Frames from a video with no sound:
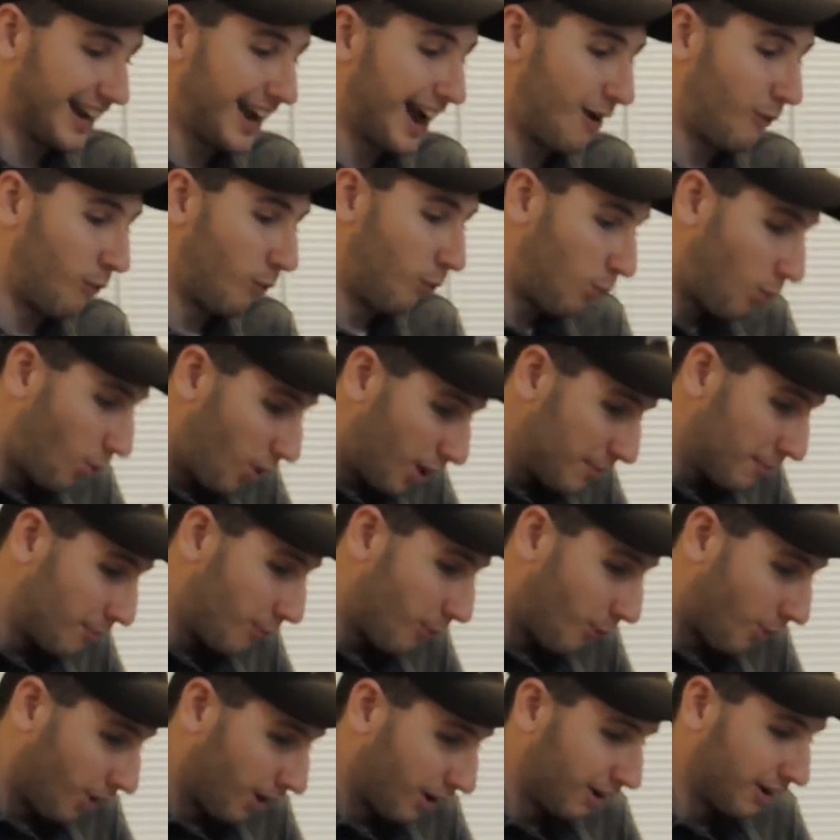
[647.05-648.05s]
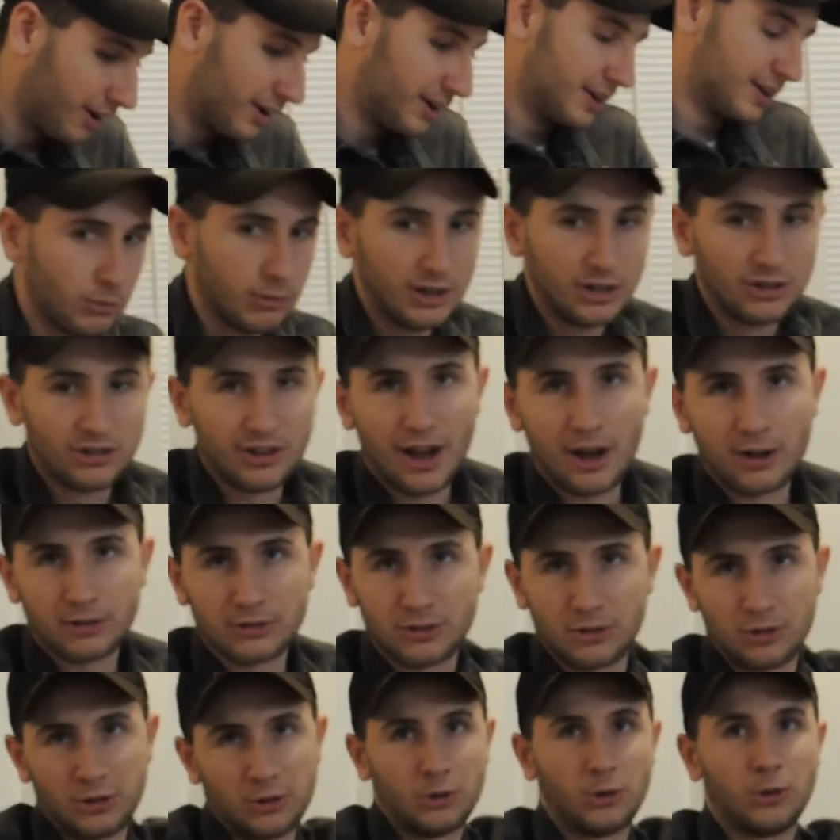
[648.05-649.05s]
I got one more to reach
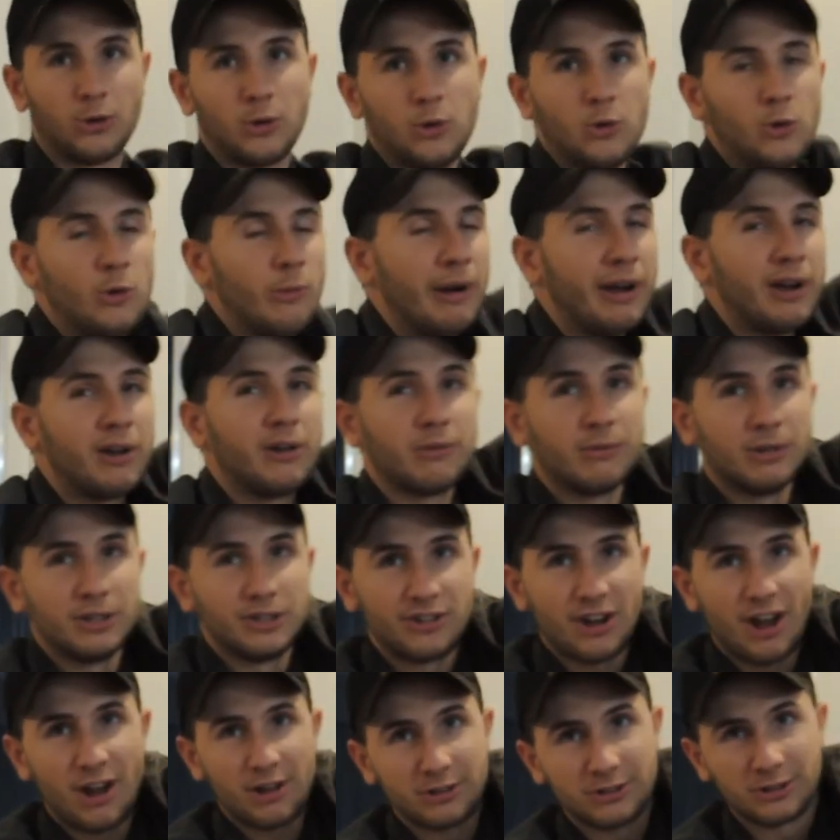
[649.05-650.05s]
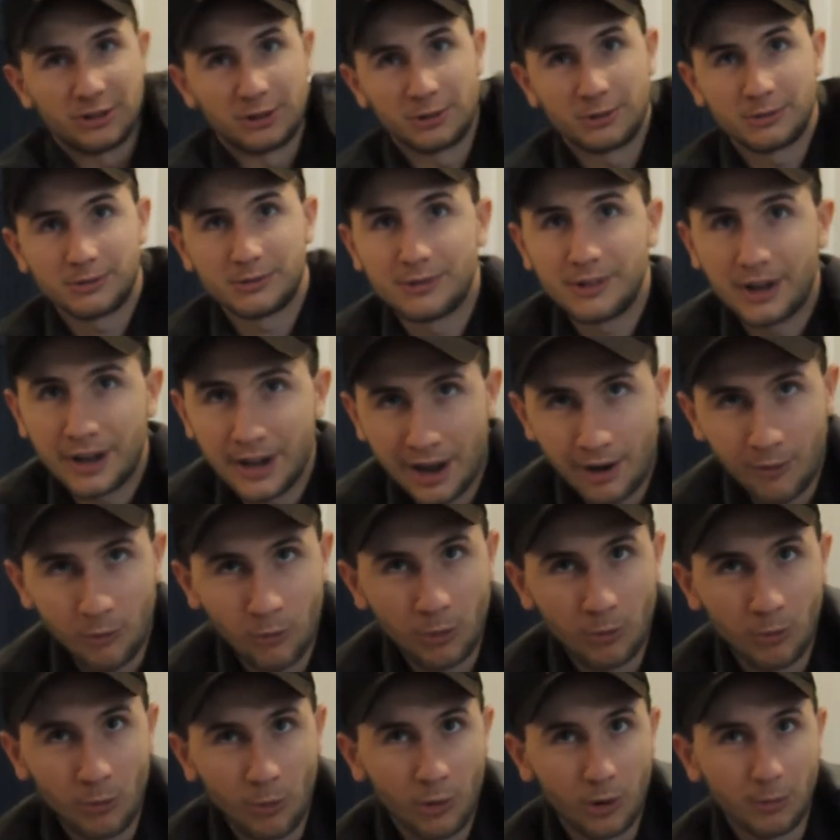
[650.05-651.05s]
out to. Who am I going to reach out to? I
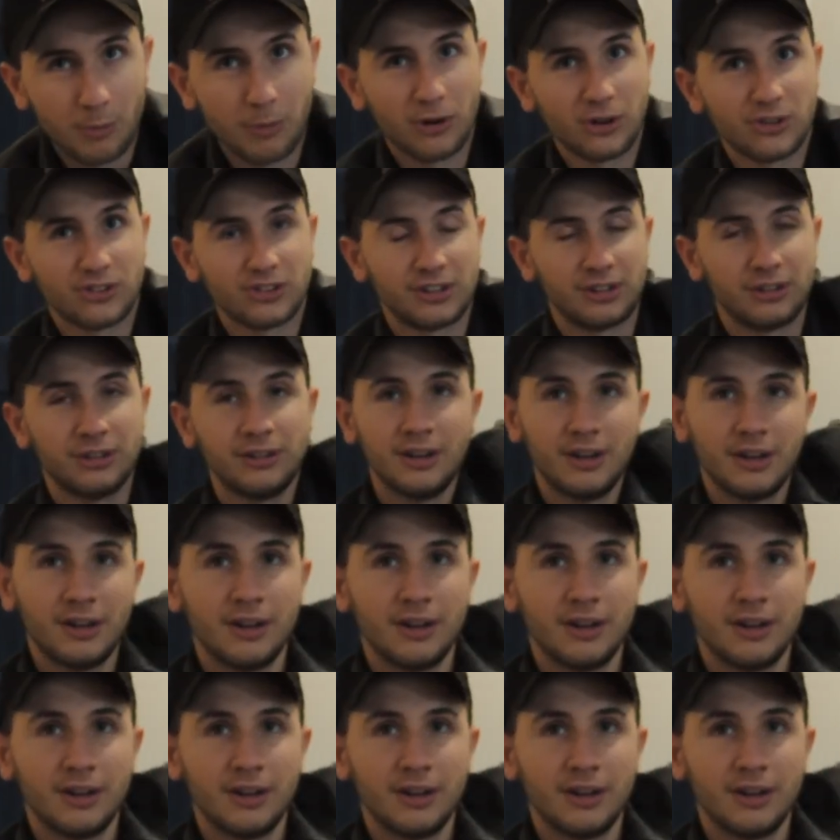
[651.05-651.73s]
got one more person.